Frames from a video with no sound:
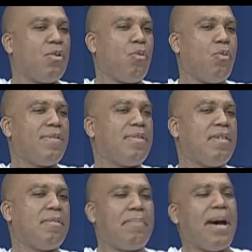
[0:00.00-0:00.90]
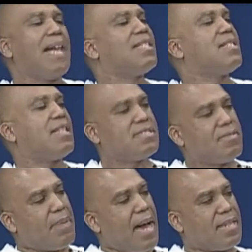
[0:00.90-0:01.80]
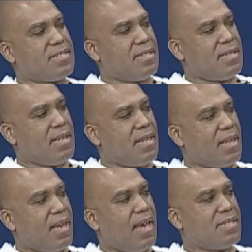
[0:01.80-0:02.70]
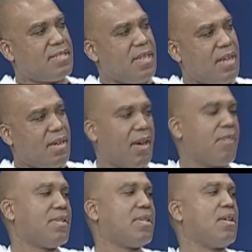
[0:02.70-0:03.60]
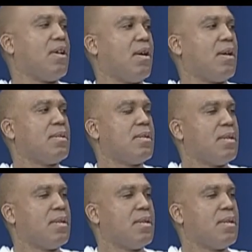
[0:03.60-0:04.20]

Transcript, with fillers: with the politics of boxing as they currently are,